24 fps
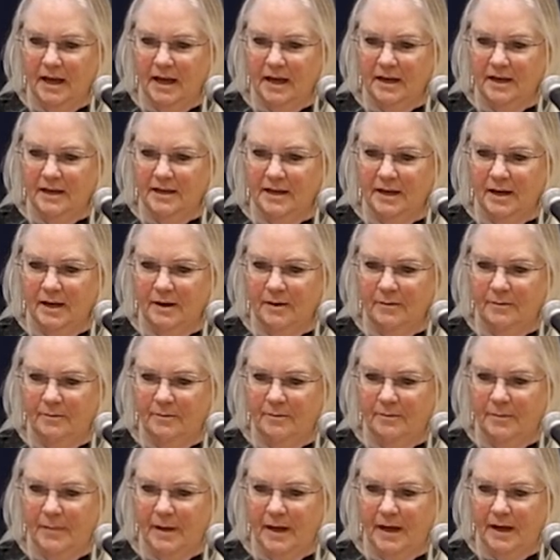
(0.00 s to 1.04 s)
and uh,
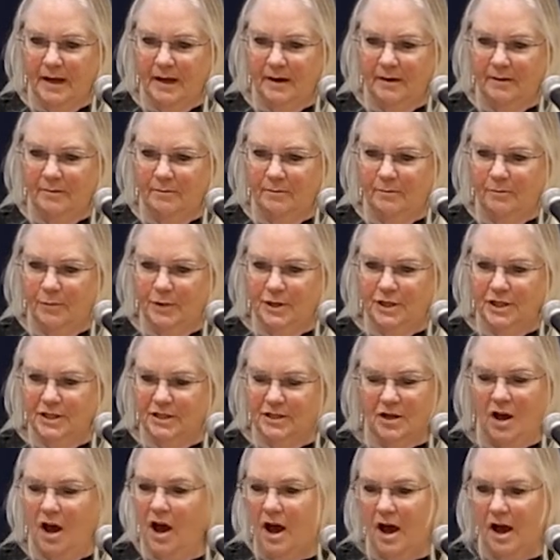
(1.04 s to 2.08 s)
uh, we
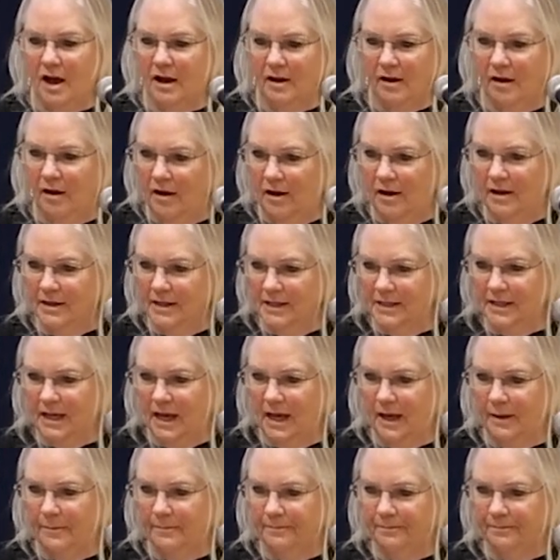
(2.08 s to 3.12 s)
just talk all the
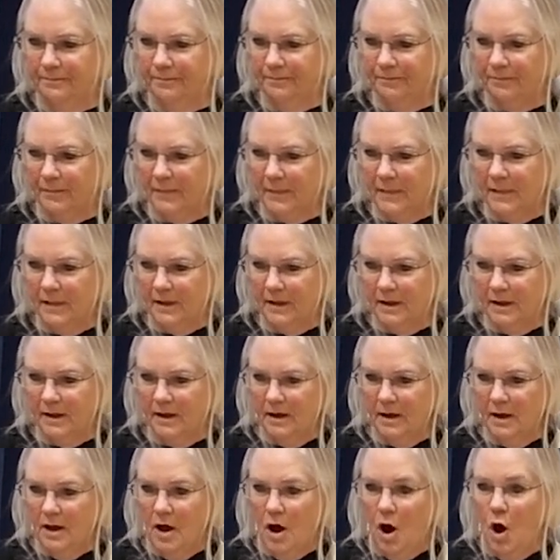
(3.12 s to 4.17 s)
time.
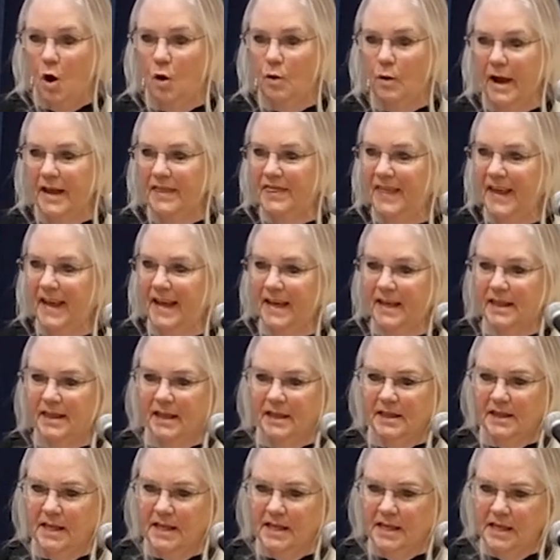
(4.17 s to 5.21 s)
Oh, I think
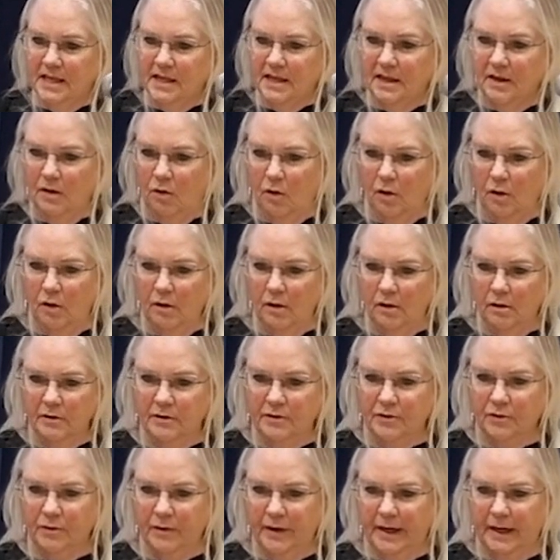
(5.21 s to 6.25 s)
that this is the whole
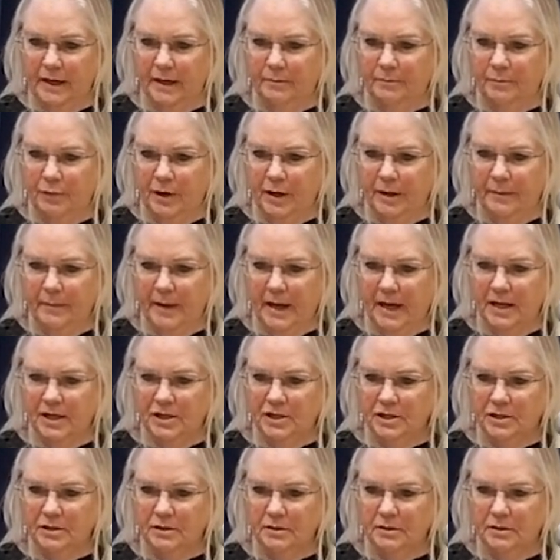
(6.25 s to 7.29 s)
screen pretty
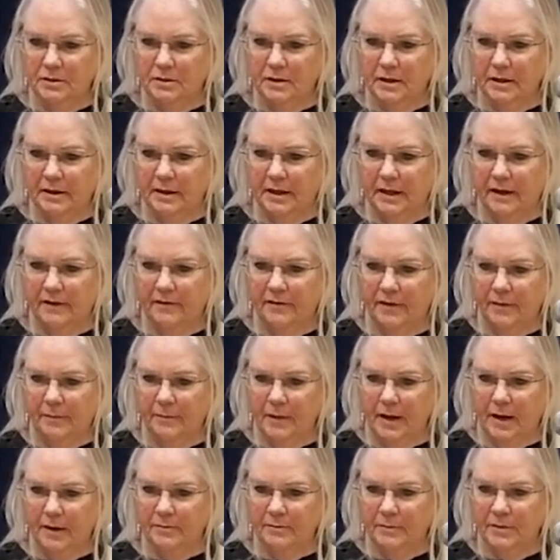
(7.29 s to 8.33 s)
much. I think if
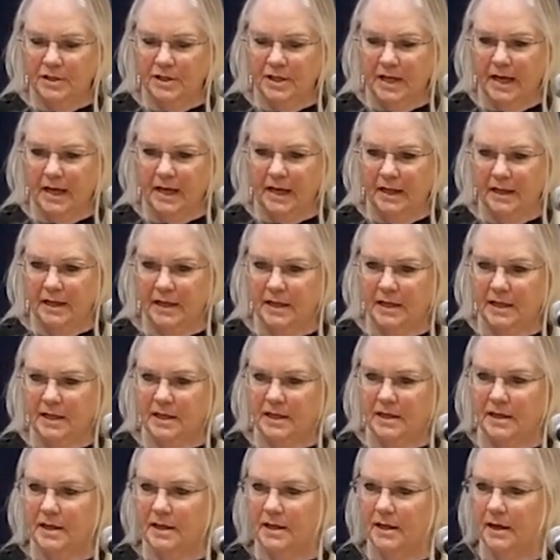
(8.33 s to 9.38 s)
I'm not mistaken, I think
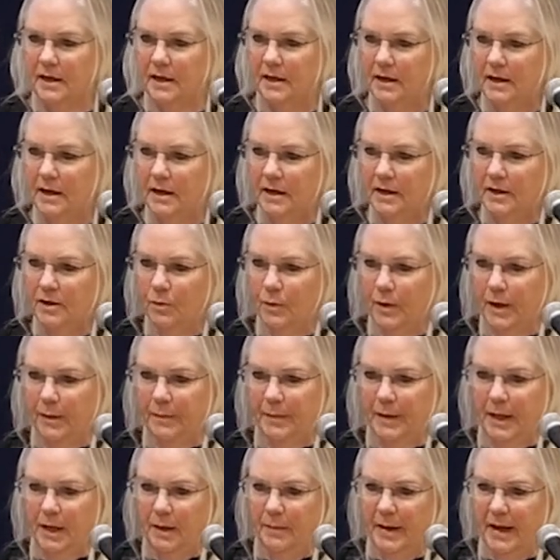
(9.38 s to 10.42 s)
this is the, the
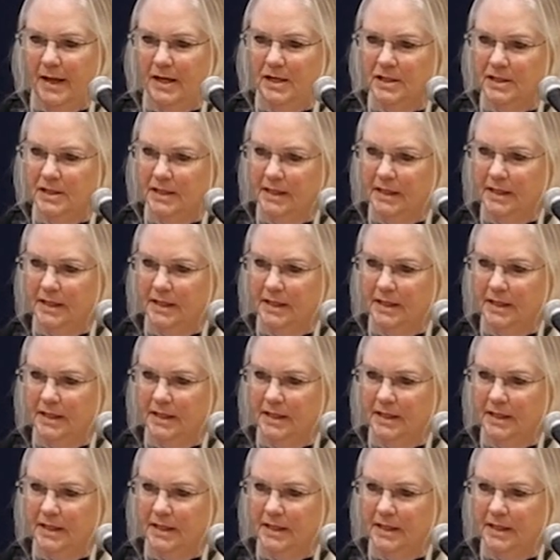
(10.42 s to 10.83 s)
Wikipedia pages